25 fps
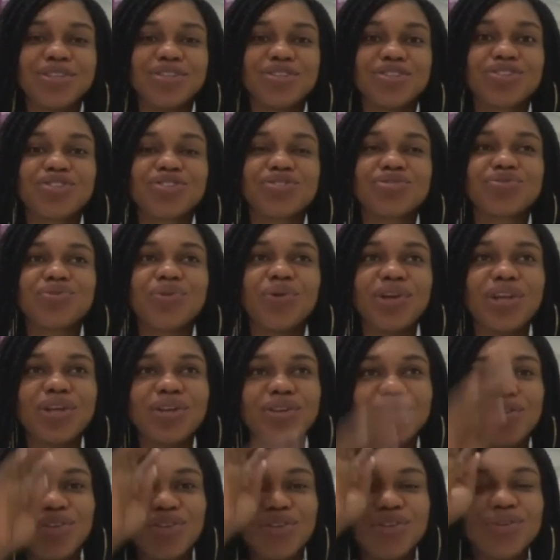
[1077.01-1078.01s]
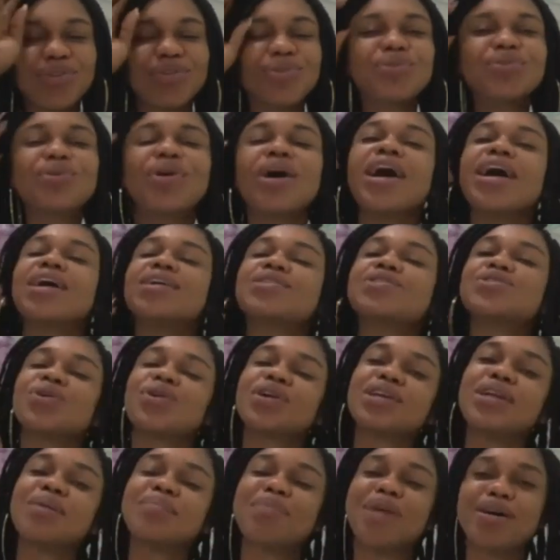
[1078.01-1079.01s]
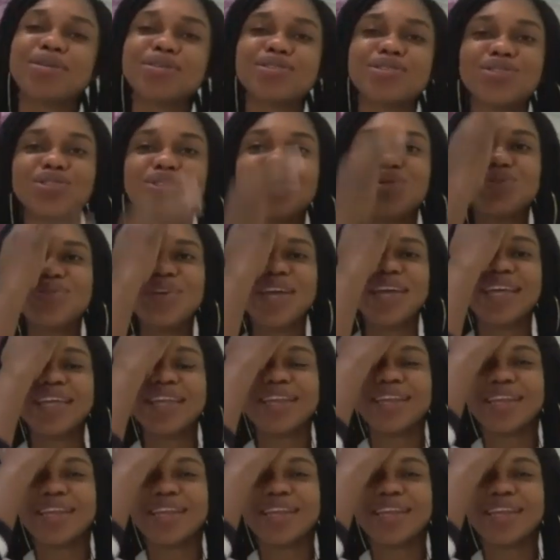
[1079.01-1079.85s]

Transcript: trolling you and talking about you in